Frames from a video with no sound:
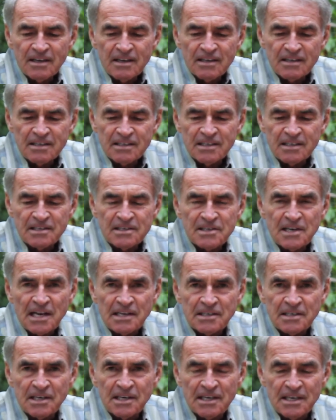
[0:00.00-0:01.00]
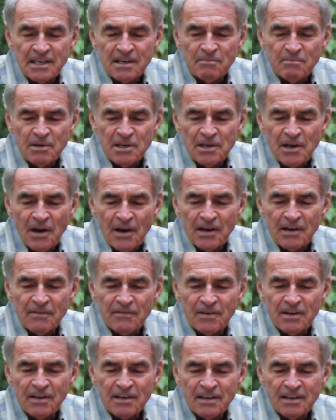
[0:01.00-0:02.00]
since density can be kind of
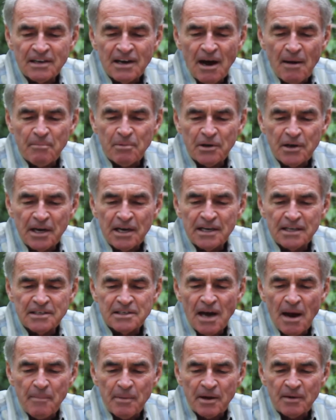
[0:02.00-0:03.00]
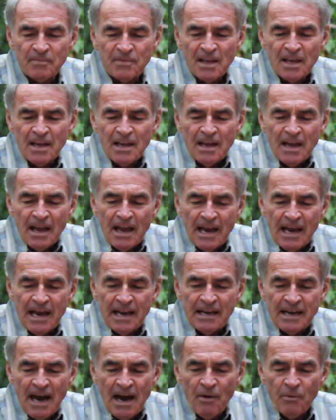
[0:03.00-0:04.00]
a complicated topic.
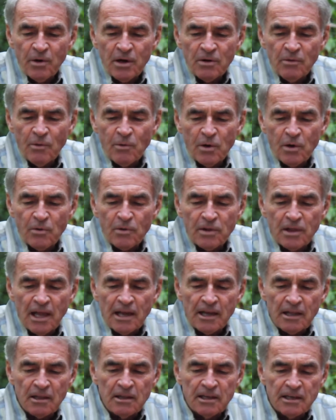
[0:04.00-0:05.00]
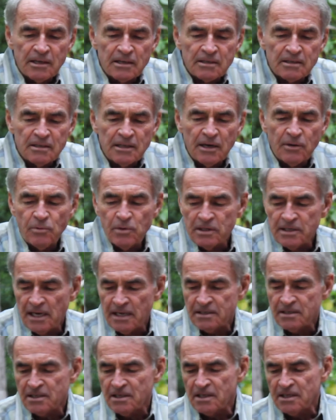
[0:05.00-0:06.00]
And now we're going to work with liquid
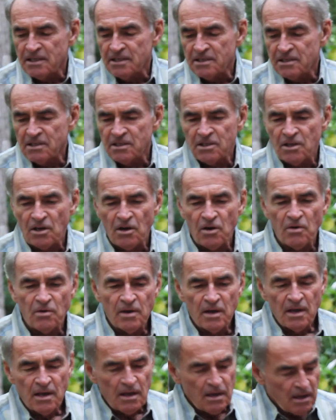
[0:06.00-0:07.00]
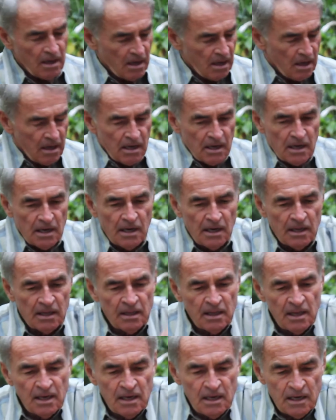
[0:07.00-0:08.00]
densities. So in
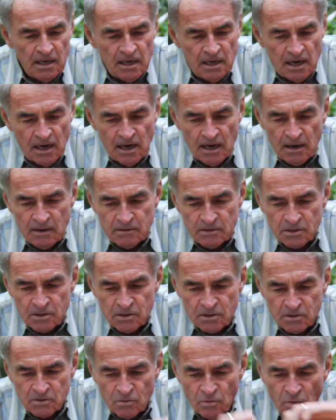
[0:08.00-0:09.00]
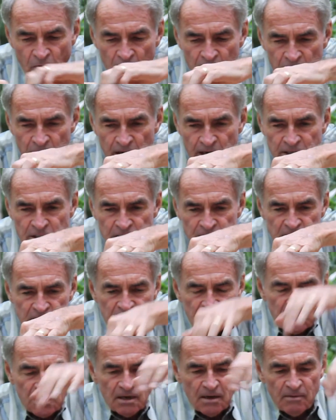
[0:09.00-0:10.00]
the water I
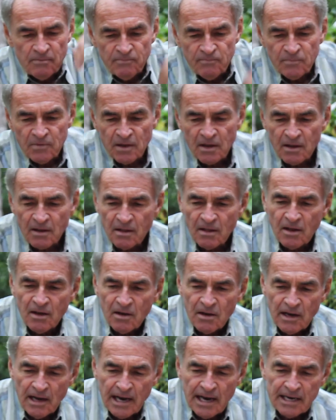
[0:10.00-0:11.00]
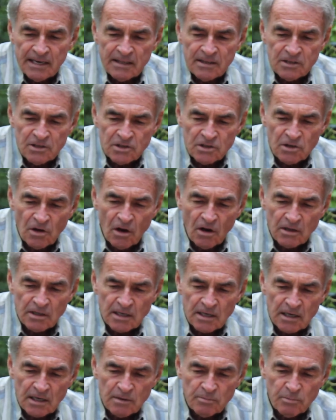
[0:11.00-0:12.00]
just added the salt, I'm
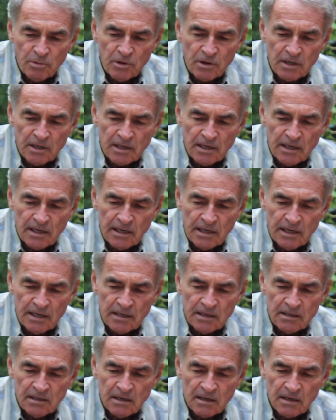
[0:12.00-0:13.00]
going to put in